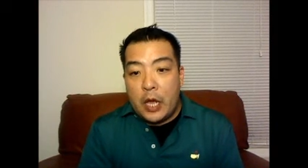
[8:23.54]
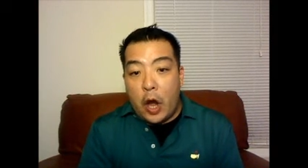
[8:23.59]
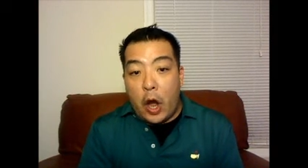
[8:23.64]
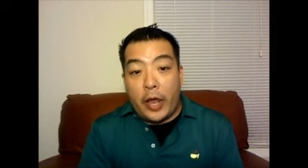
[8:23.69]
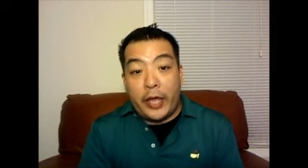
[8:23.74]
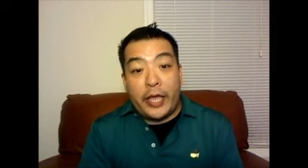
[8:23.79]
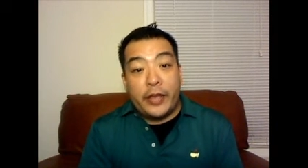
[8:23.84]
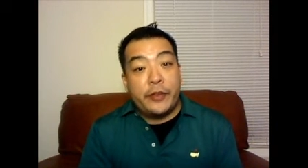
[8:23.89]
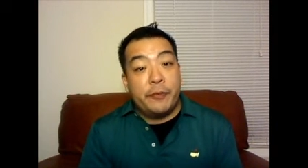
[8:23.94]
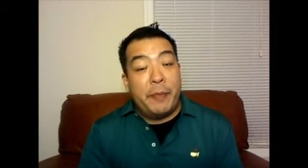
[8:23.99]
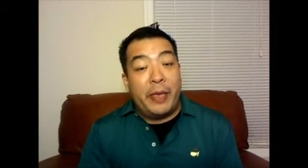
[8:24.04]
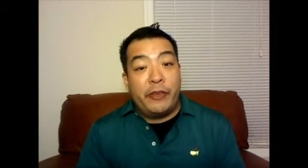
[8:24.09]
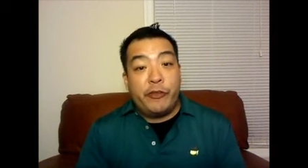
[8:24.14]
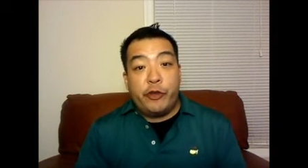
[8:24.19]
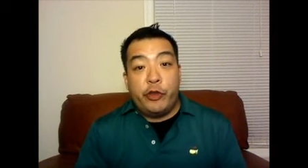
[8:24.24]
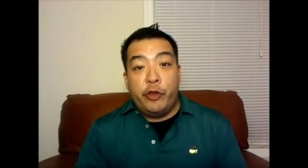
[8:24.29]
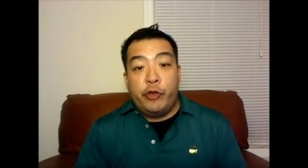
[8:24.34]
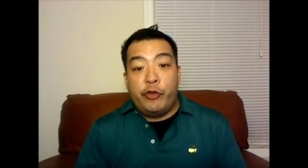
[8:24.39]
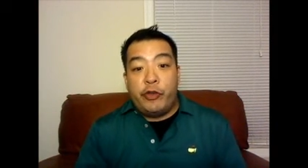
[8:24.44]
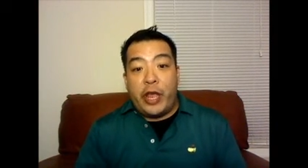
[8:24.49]
All right, guys, make
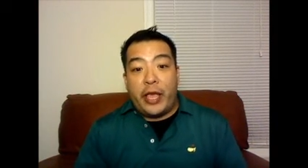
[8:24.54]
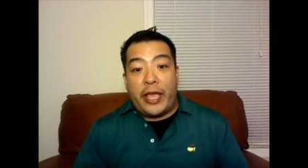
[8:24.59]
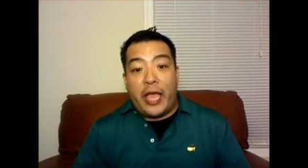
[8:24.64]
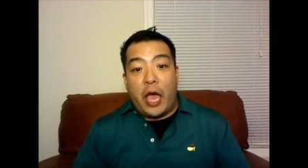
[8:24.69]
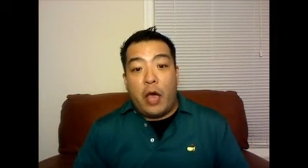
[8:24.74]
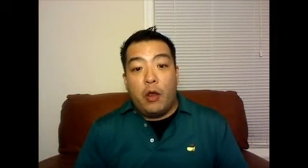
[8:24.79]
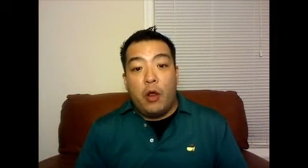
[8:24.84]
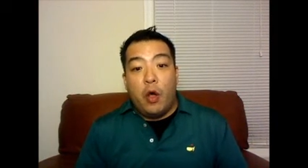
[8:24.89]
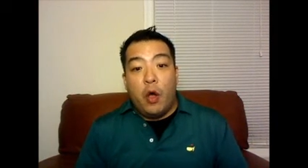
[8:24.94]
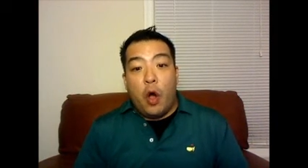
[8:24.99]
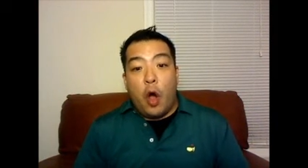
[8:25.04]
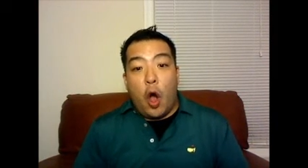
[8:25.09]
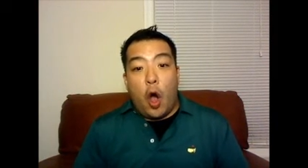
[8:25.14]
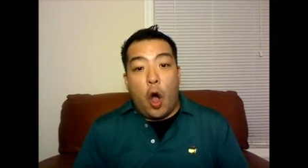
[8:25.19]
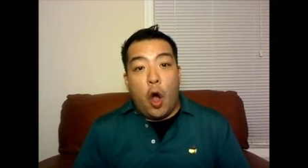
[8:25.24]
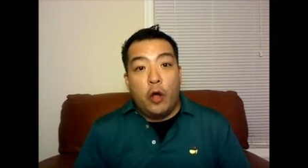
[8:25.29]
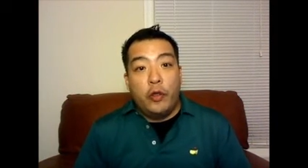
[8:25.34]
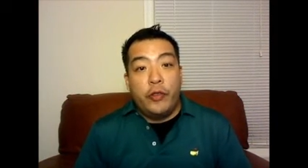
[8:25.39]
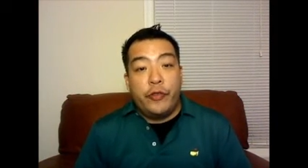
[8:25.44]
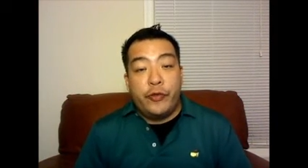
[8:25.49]
sure you check out
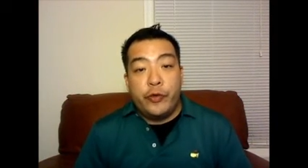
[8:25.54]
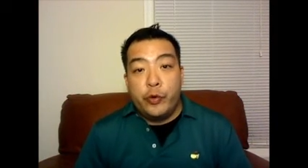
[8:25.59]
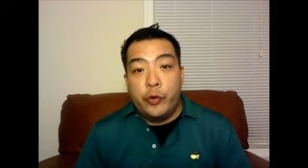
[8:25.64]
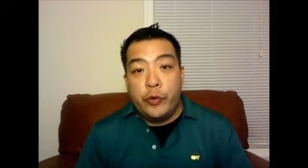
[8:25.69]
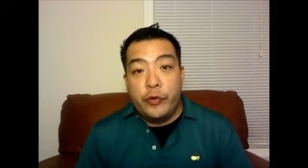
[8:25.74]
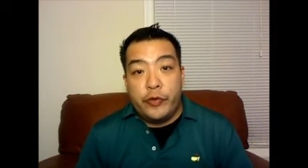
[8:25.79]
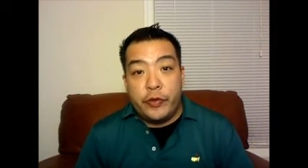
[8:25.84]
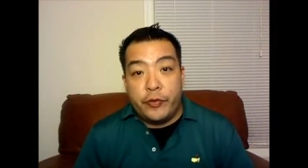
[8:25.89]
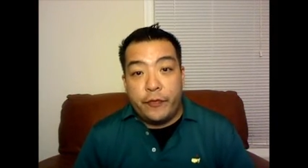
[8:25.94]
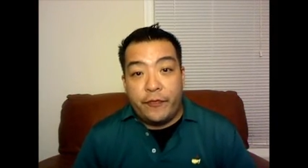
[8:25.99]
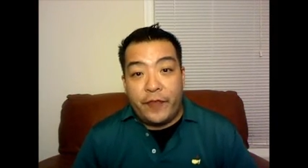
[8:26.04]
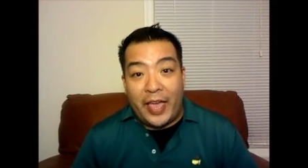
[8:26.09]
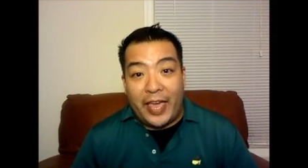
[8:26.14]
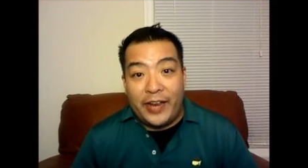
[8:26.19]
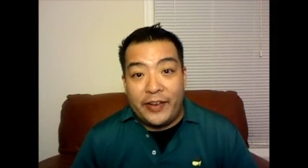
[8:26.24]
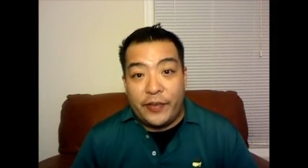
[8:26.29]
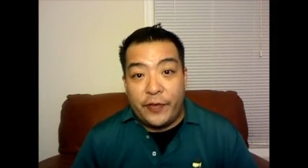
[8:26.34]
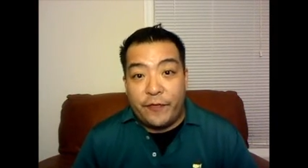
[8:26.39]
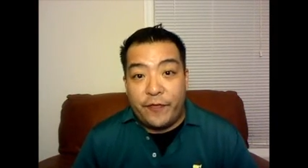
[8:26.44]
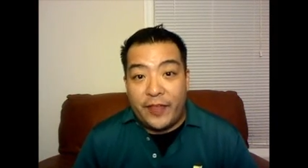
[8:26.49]
all the tools that the
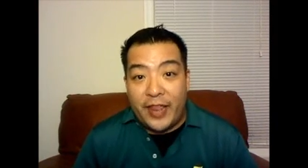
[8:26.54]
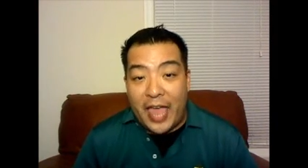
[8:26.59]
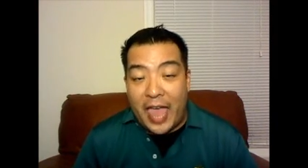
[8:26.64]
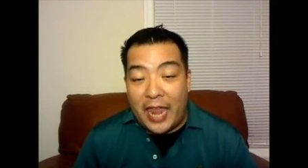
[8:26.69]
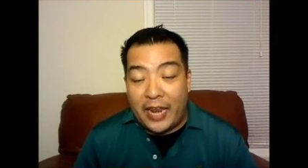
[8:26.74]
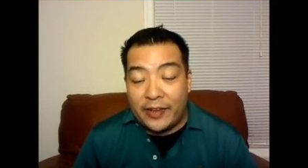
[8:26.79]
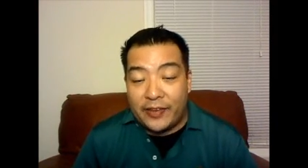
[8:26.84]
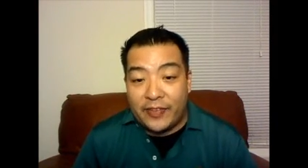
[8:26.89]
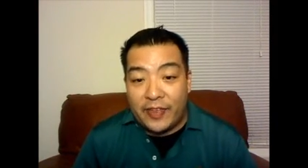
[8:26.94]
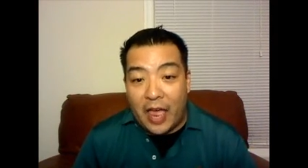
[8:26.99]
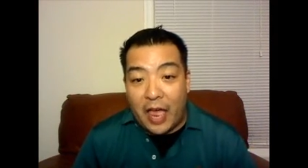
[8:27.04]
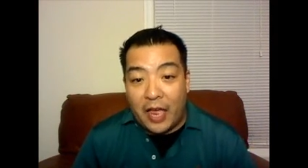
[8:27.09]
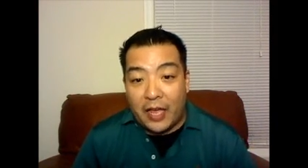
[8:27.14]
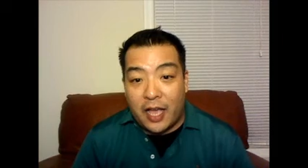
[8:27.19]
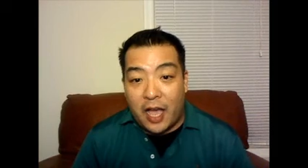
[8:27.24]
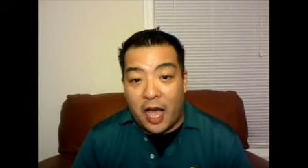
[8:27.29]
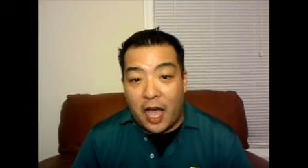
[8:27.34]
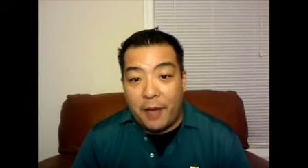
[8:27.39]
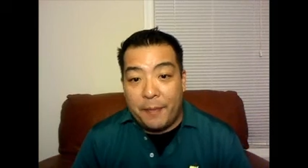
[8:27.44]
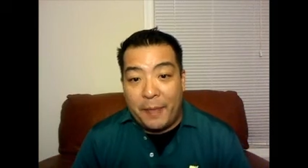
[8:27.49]

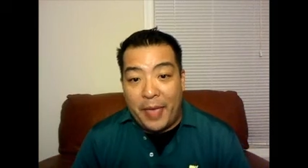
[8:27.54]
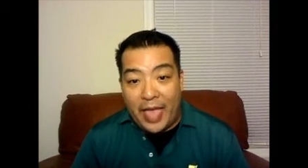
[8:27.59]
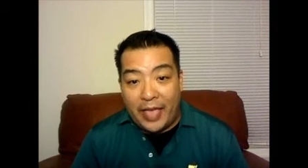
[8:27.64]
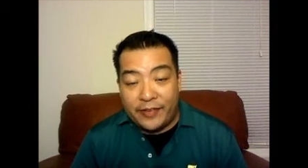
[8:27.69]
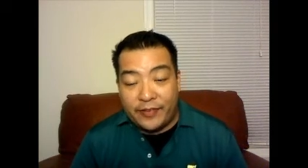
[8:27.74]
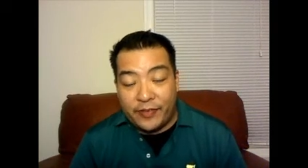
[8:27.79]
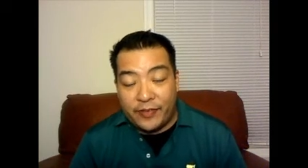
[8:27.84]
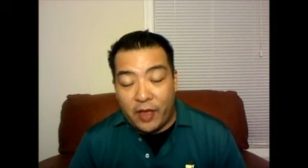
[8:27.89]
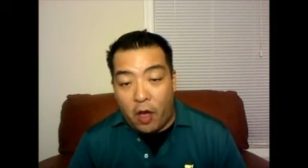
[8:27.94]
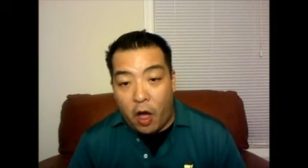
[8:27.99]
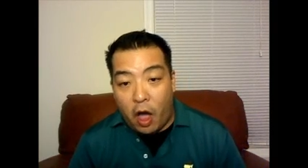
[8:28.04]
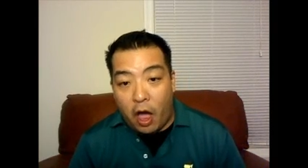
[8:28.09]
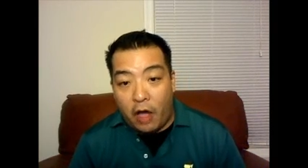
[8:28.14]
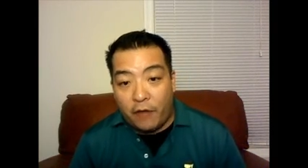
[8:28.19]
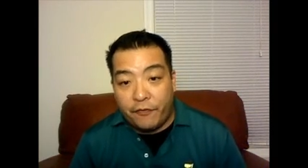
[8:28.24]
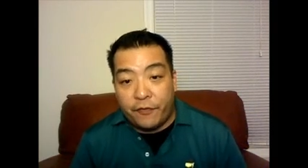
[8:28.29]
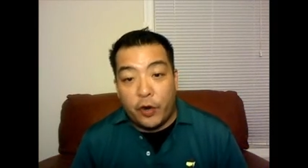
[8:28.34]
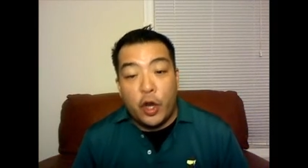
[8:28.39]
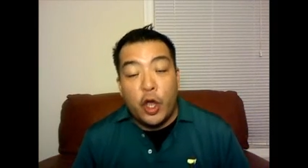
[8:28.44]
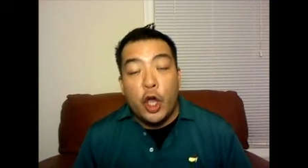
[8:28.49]
fantasyfanatics.com has to
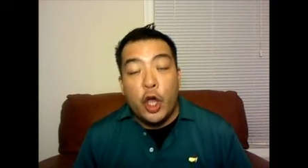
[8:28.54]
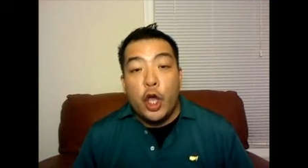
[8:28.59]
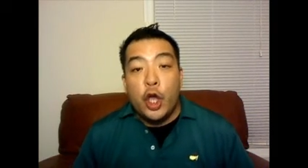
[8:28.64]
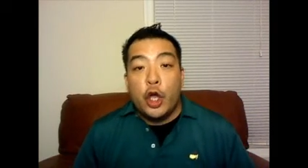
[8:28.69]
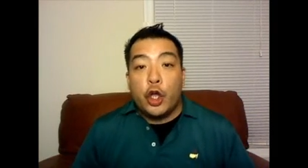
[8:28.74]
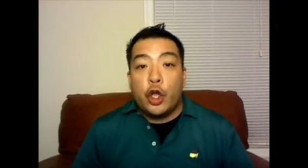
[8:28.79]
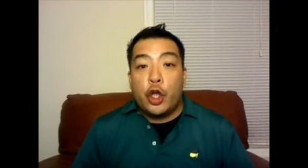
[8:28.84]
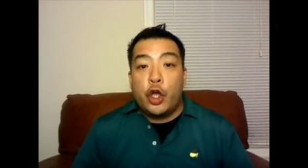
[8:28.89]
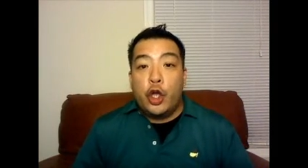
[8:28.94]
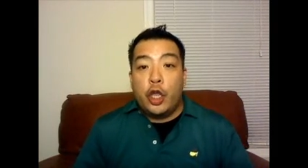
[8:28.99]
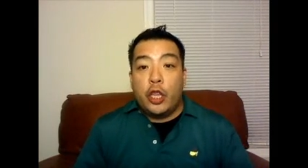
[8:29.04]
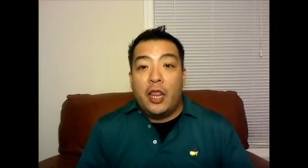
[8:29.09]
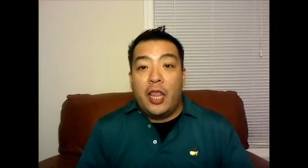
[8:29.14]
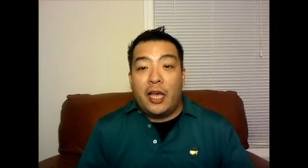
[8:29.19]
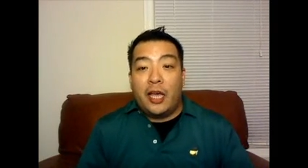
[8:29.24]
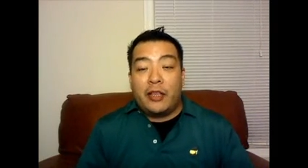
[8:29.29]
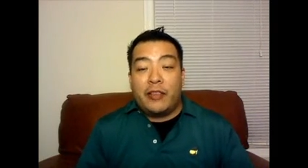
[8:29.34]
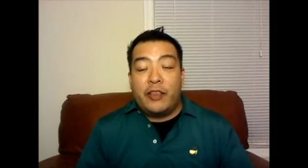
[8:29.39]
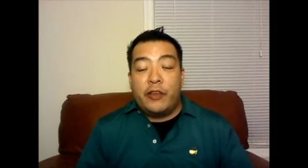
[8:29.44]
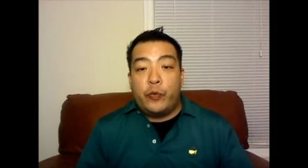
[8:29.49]
offer. Good
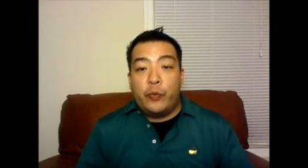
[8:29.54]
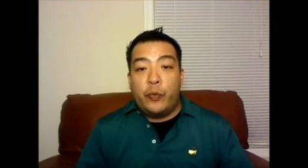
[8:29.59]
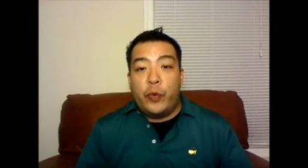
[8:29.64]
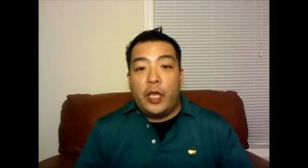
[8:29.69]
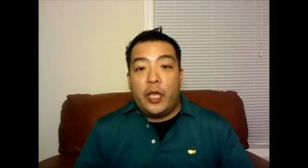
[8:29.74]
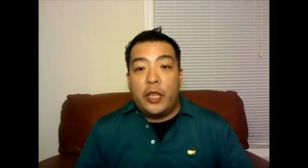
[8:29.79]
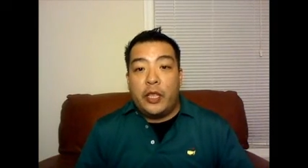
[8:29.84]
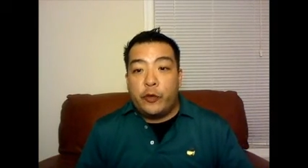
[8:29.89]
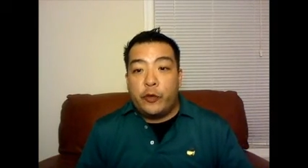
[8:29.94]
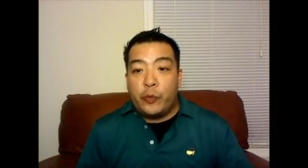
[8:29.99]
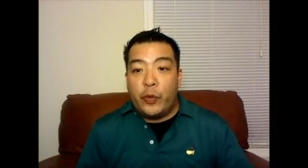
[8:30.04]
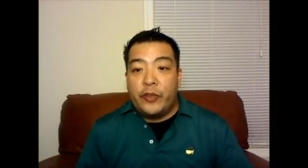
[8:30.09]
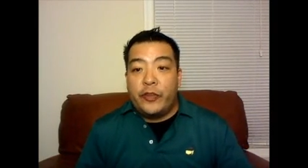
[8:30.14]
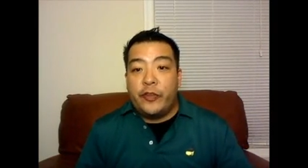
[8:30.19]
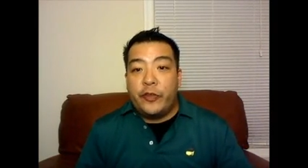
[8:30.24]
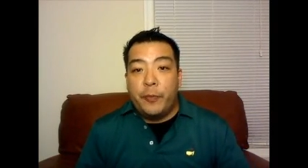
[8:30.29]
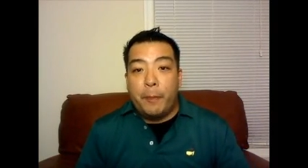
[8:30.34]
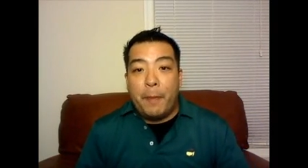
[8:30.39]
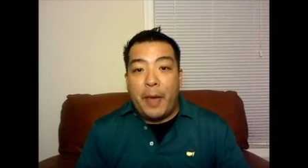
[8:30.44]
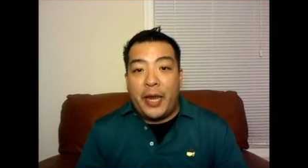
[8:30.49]
luck this week. Let's
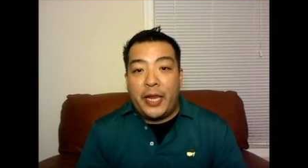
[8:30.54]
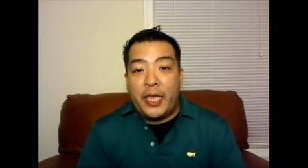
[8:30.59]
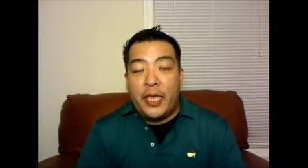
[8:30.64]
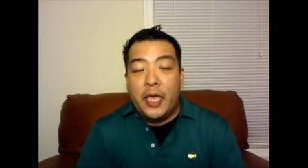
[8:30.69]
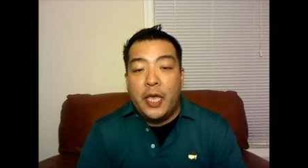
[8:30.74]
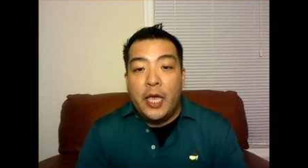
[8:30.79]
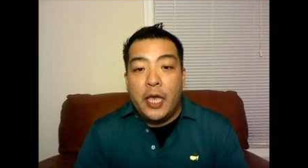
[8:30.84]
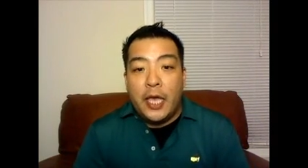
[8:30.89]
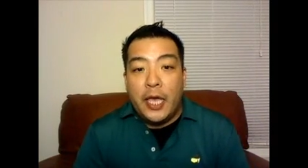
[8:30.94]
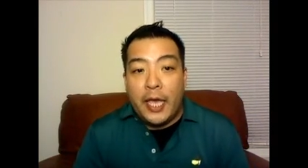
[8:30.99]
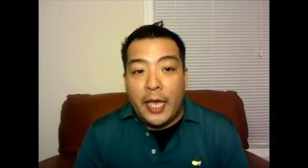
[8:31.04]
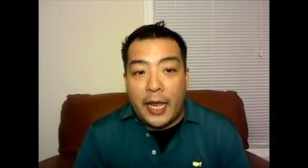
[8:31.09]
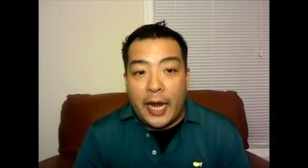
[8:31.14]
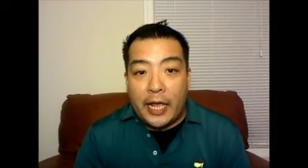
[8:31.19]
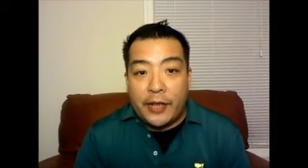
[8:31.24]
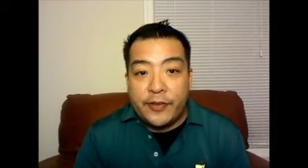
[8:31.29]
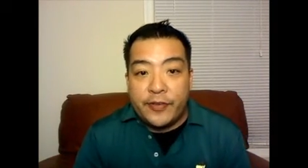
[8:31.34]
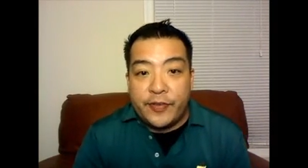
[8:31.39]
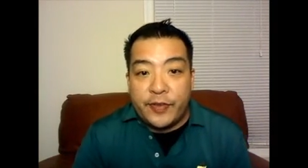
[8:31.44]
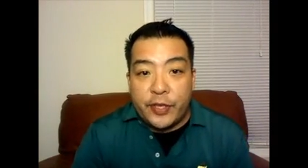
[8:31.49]
win some money,
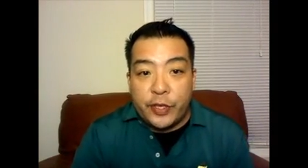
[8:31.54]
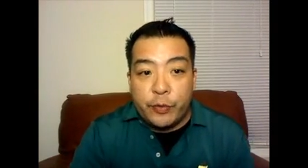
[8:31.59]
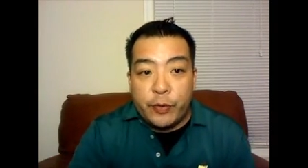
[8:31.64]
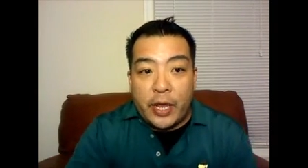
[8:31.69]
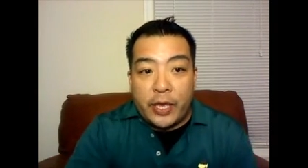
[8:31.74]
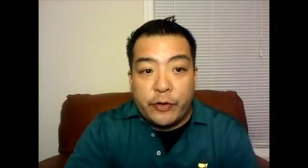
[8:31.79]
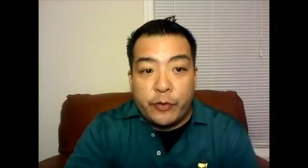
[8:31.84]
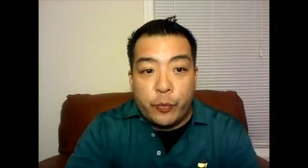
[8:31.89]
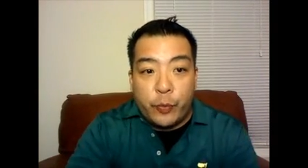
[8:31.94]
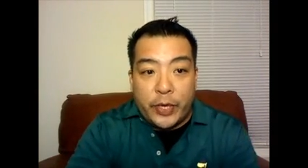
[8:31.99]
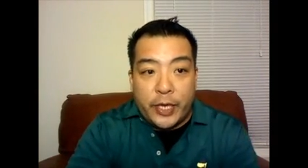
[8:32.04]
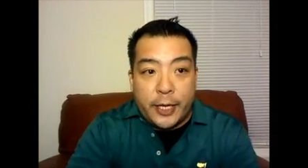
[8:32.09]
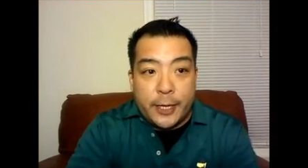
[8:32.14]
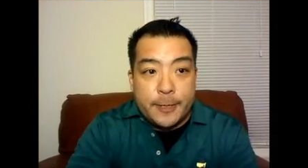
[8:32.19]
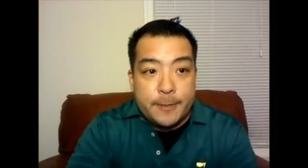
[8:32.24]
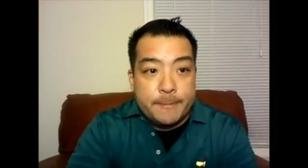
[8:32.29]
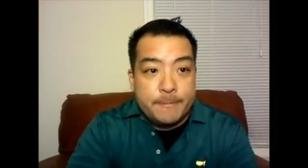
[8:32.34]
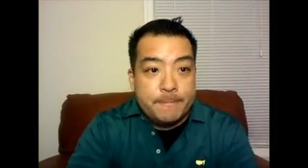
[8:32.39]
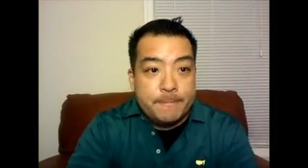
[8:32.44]
and I'll see you next week.